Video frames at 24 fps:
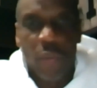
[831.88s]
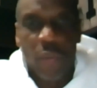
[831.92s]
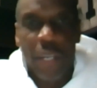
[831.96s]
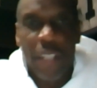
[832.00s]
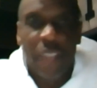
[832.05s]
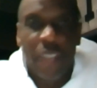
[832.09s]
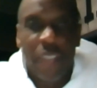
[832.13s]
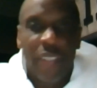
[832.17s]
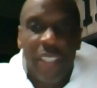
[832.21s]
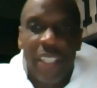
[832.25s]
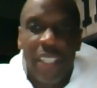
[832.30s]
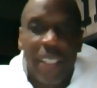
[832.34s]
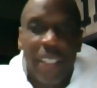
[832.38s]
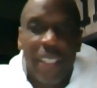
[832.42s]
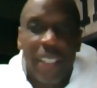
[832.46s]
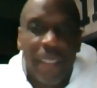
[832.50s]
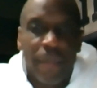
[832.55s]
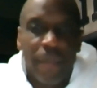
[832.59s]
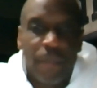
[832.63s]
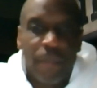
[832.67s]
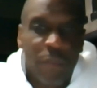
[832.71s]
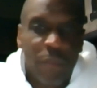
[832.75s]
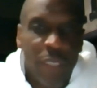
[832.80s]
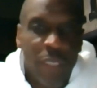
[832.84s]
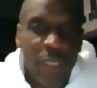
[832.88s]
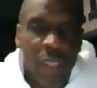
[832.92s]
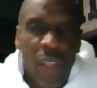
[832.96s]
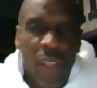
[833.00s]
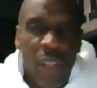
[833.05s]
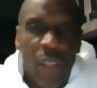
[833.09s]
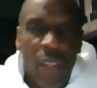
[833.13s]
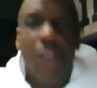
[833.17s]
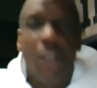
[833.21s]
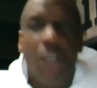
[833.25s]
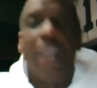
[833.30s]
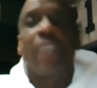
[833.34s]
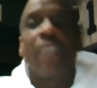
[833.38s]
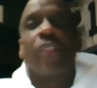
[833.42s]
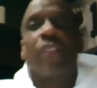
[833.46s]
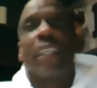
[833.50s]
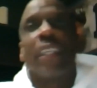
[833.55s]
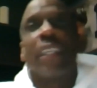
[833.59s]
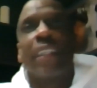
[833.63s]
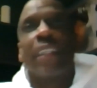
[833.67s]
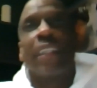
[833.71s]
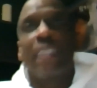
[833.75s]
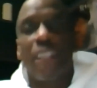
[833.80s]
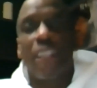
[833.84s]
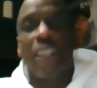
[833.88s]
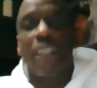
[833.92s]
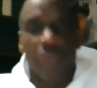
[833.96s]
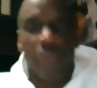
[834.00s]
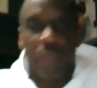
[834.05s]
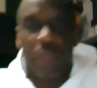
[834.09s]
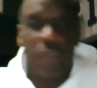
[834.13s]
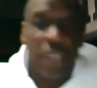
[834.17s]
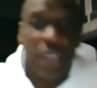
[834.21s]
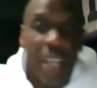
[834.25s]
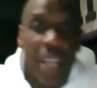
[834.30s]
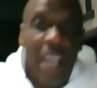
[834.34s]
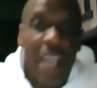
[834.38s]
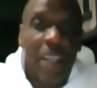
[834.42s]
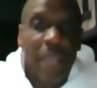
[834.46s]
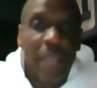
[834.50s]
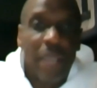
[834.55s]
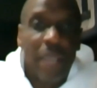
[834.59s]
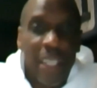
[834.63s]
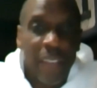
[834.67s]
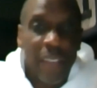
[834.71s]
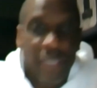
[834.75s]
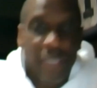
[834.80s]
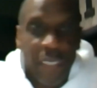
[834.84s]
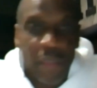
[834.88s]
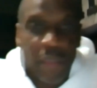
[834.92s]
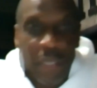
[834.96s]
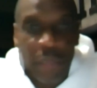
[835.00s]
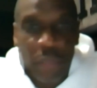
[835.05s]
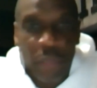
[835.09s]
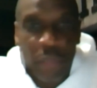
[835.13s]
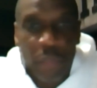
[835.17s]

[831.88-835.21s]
twice. And no, actually, that was my first time I took on the